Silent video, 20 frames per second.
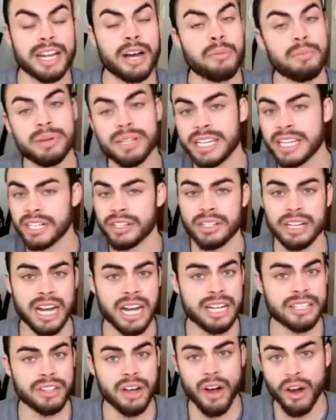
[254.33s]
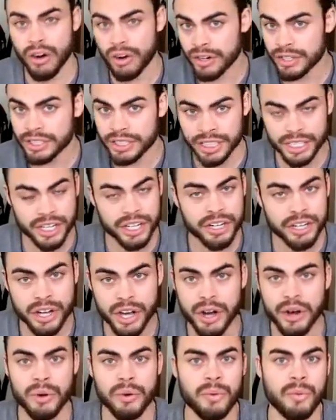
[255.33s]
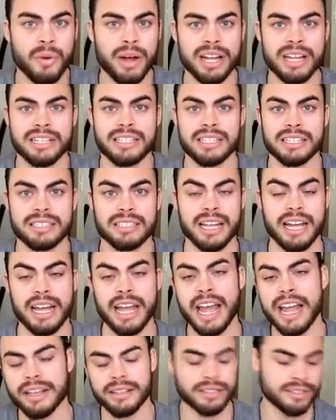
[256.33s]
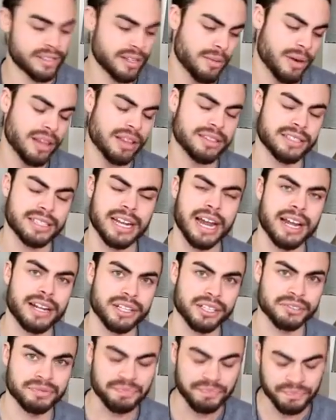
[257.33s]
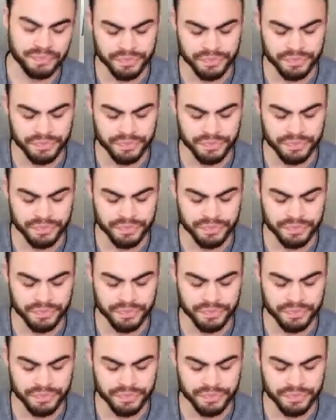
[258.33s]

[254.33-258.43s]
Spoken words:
Now, beginner guys aren't going to know when to say, hey, let's get out of here.